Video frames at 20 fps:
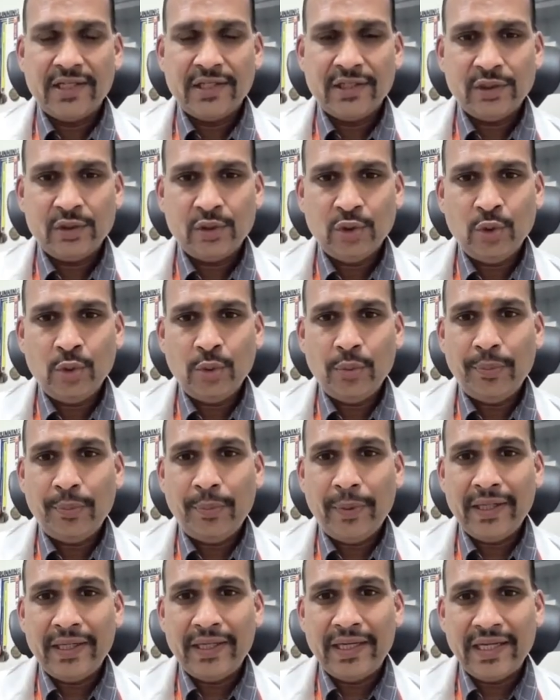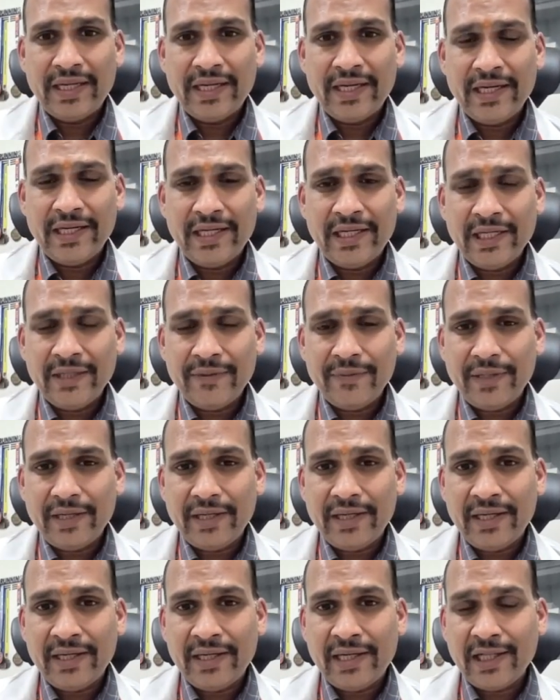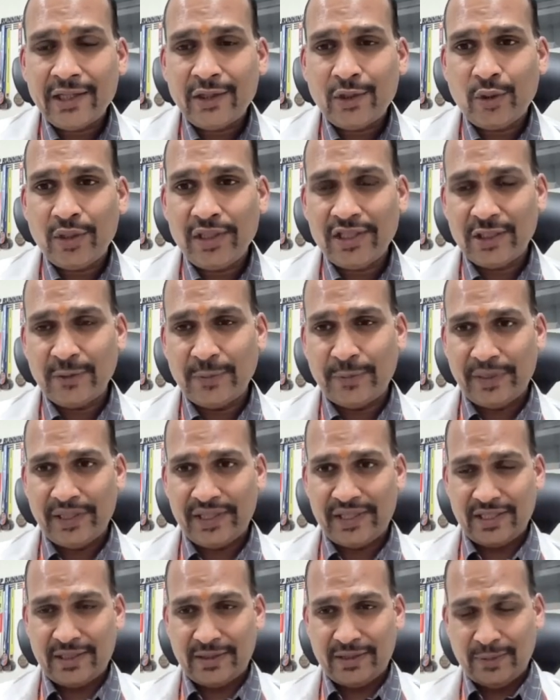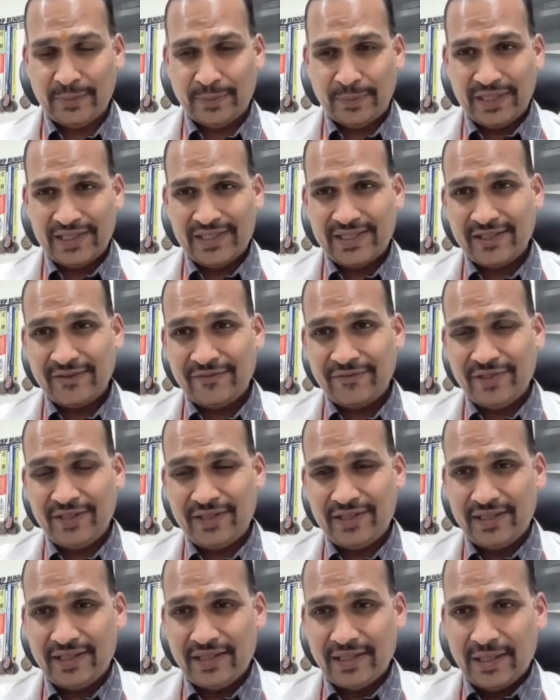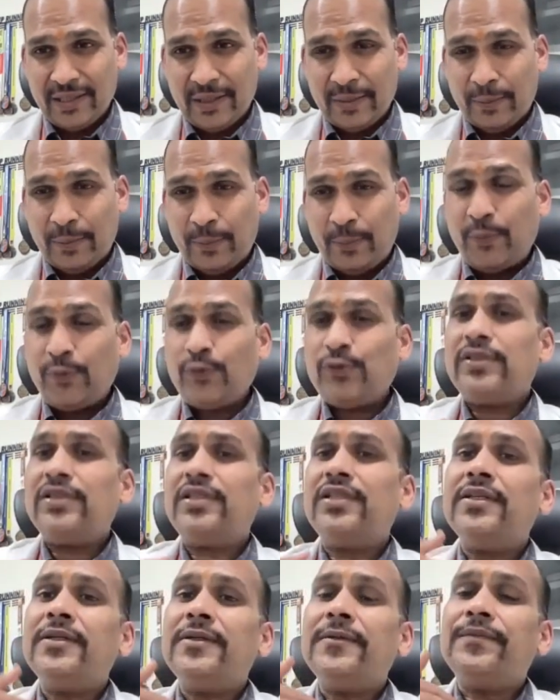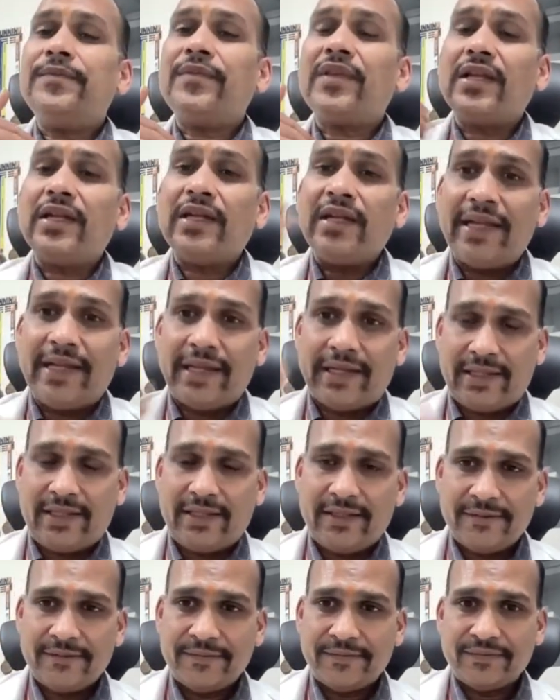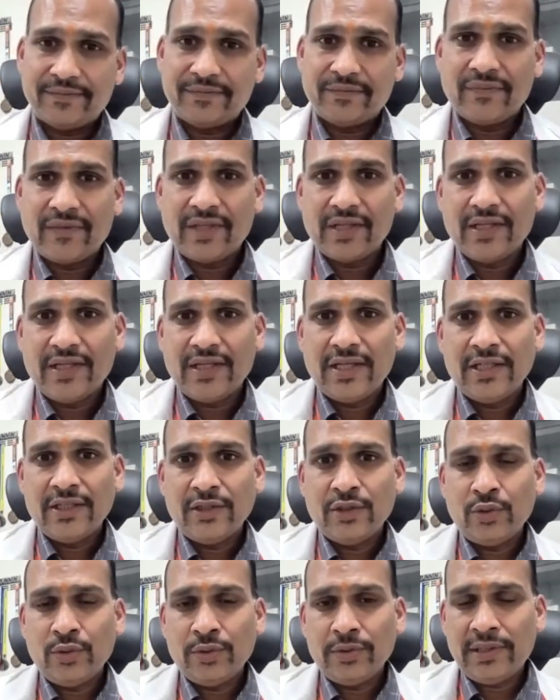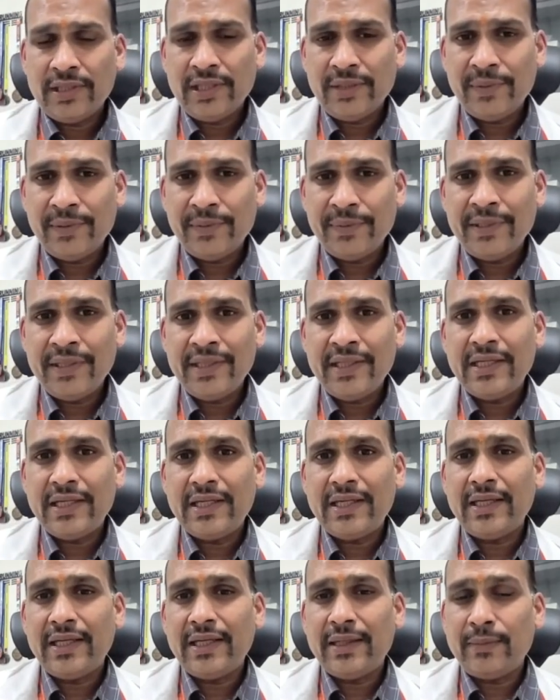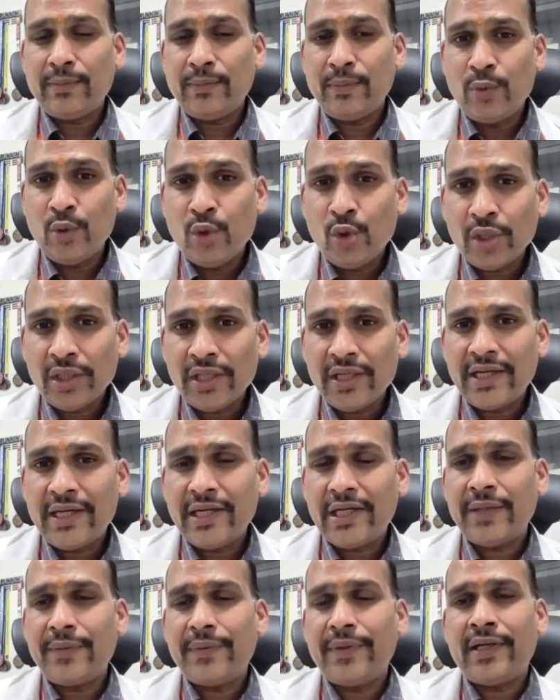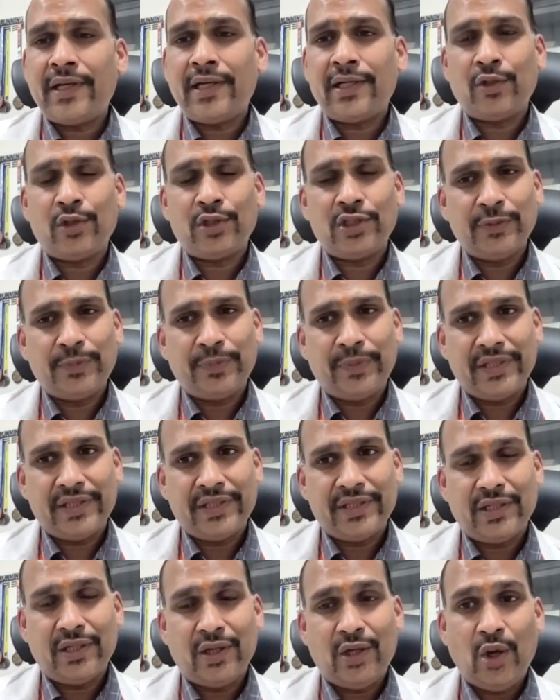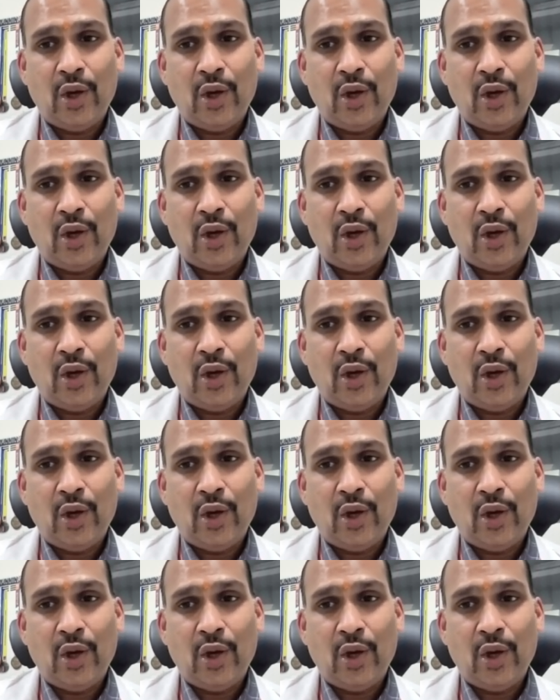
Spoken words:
So by negative intrathoracic pressure, the pressure will push the neck. So there will be more negative intrathoracic pressure.